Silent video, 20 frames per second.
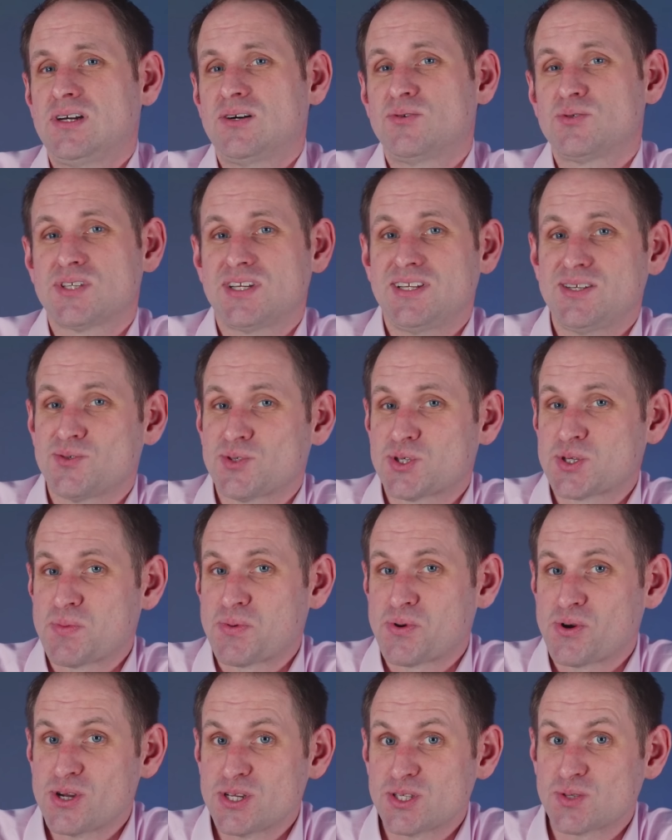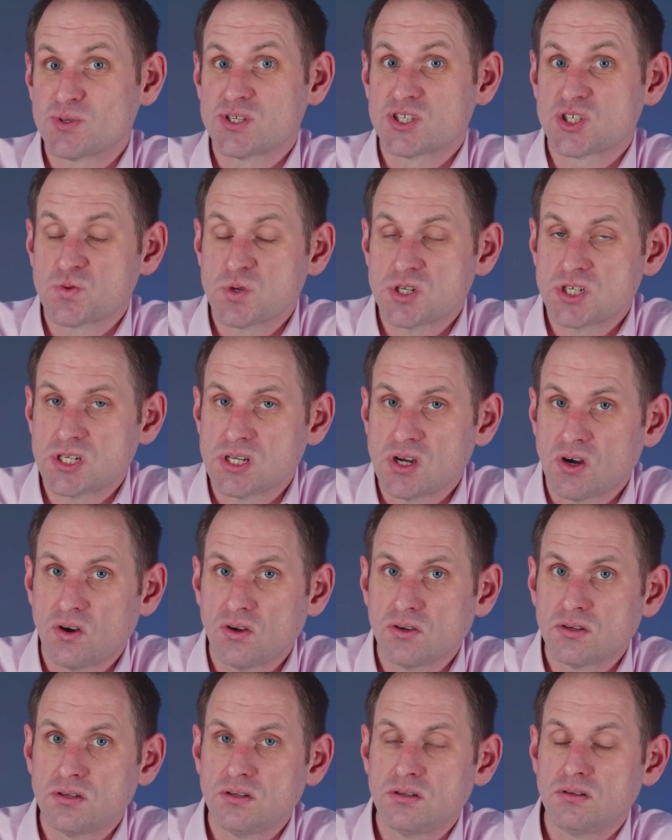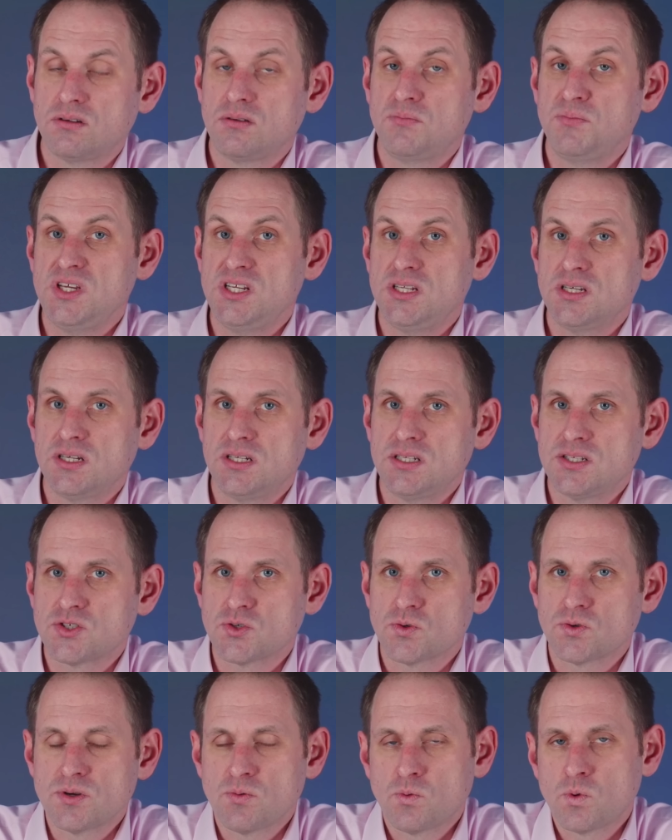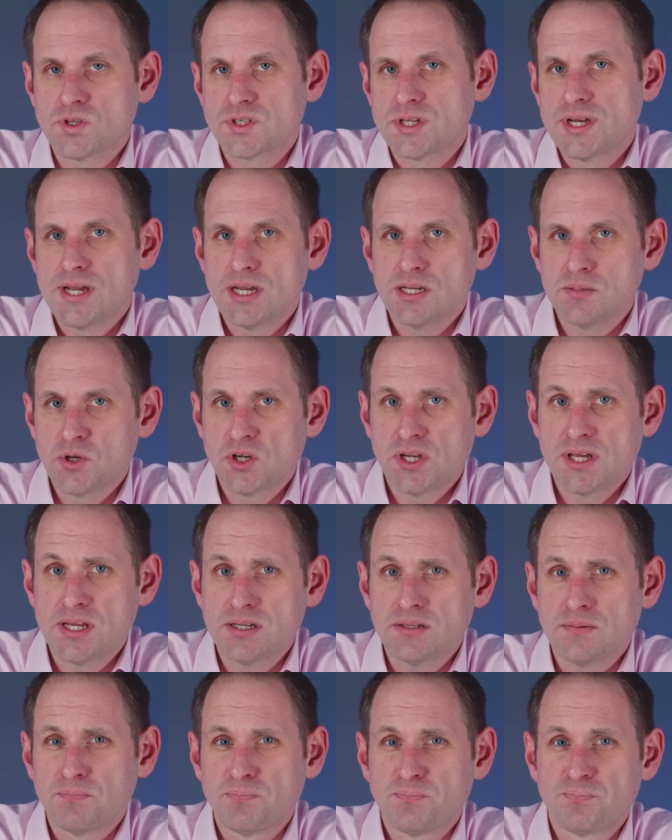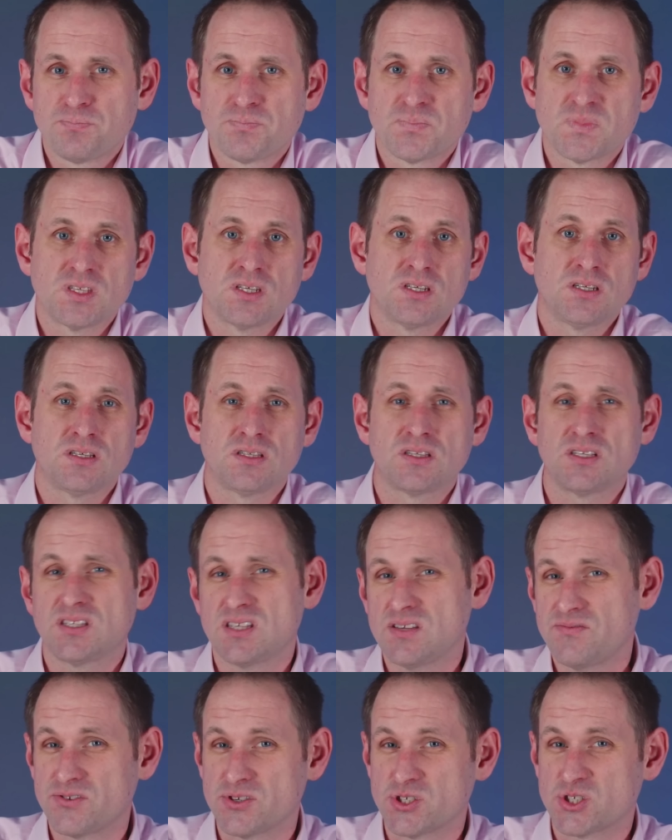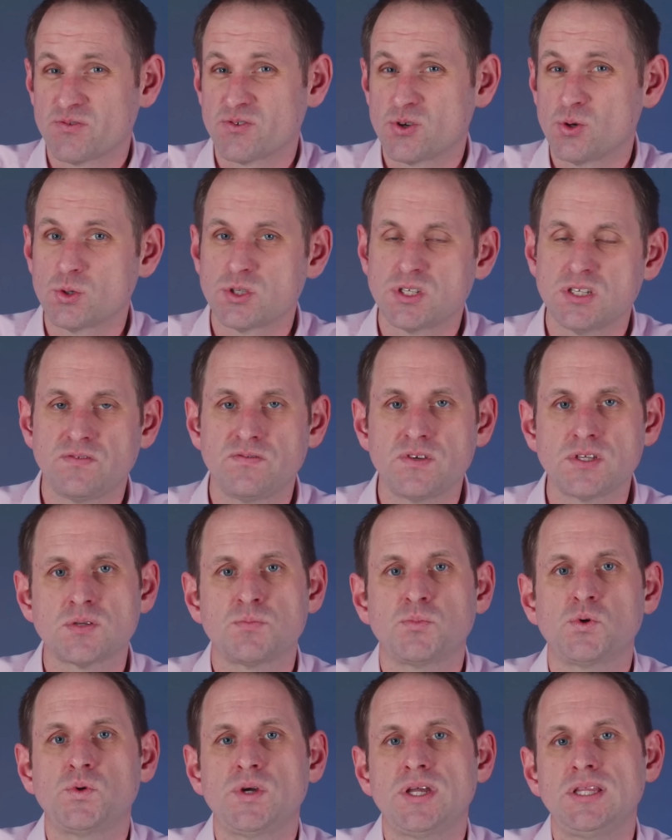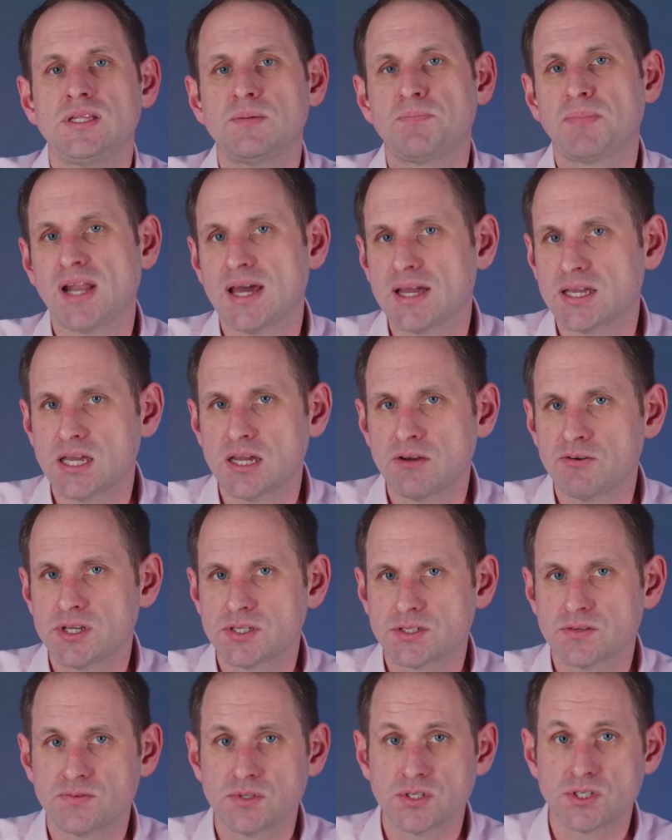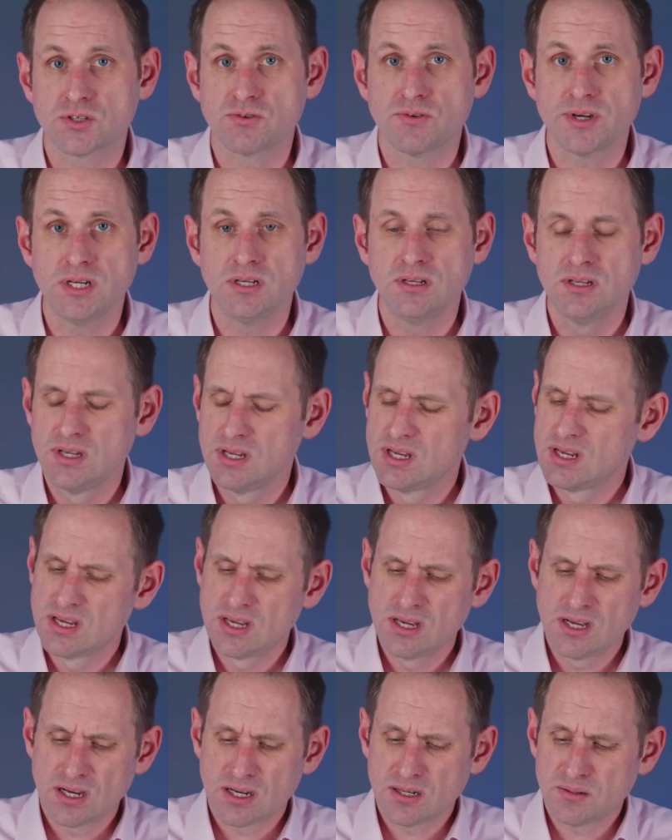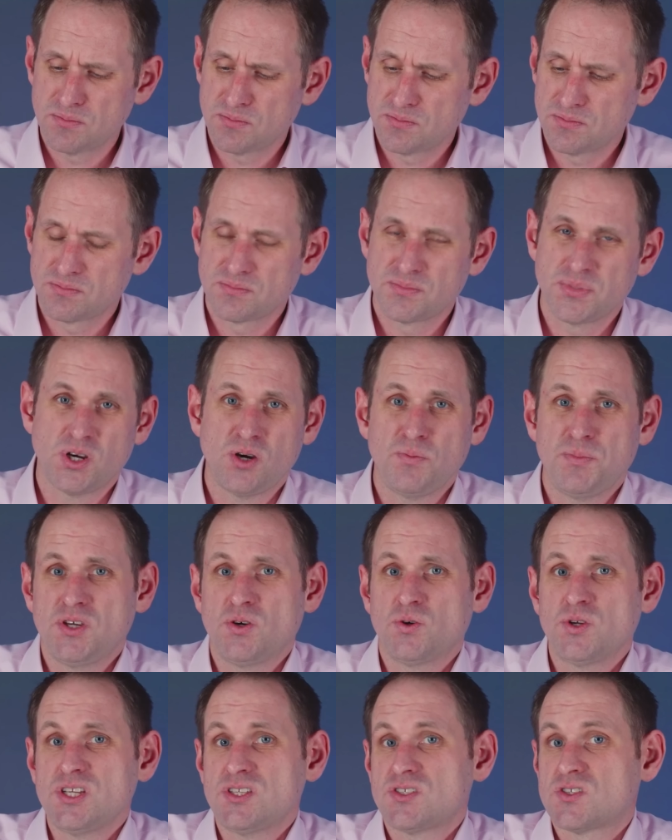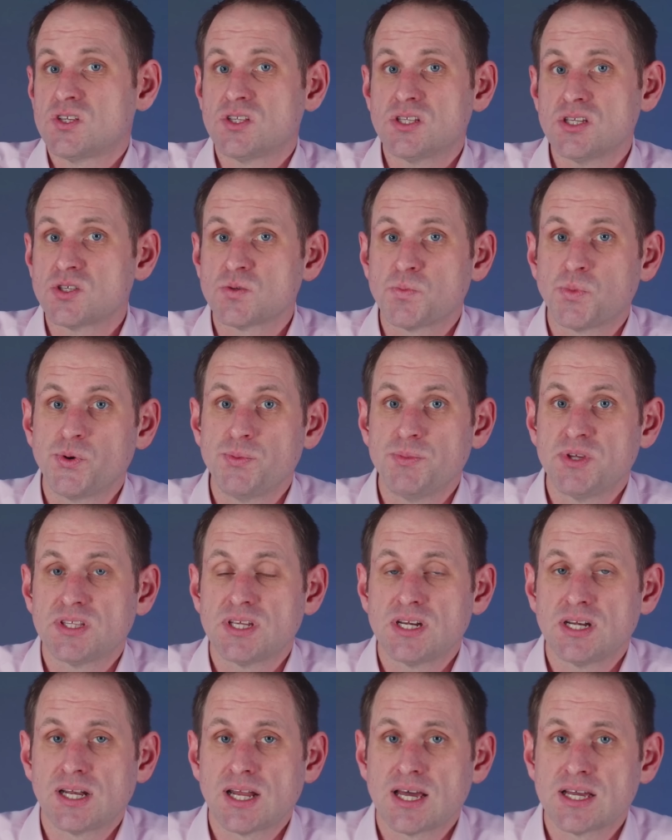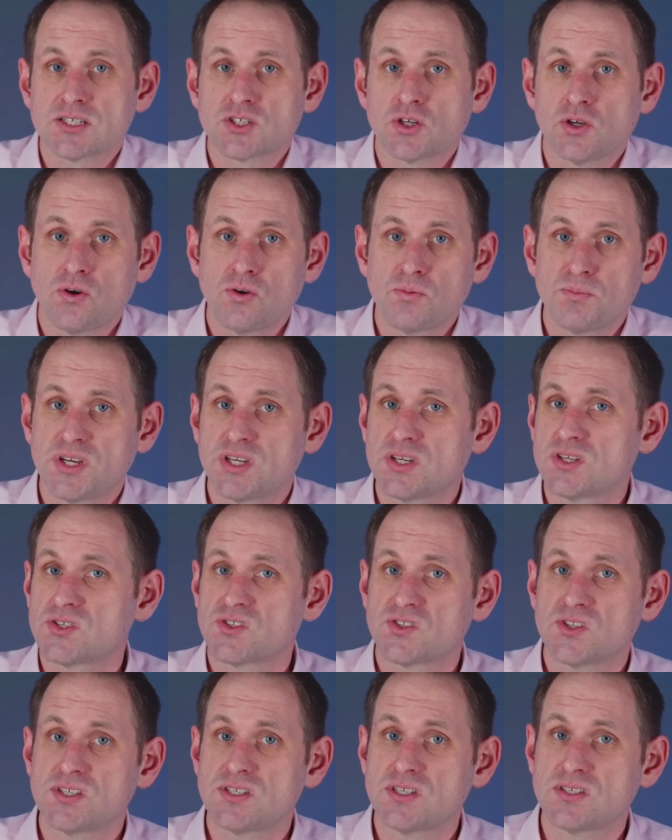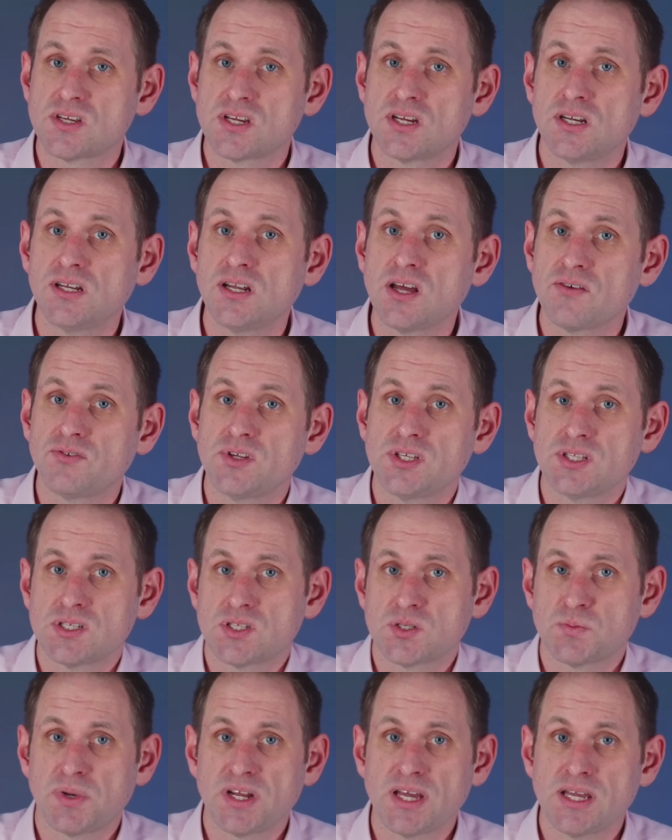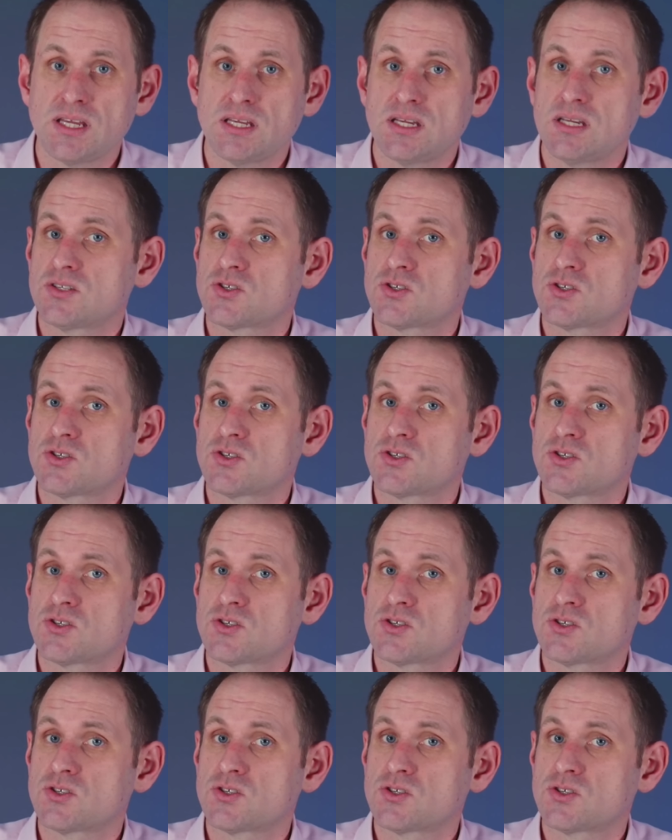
I was a little surprised when I switched it on and immediately saw it wasn't AMOLED. The difference of course is visible in the black areas of the screen. But I'll be honest, the disappointment didn't last long because this is a lovely display.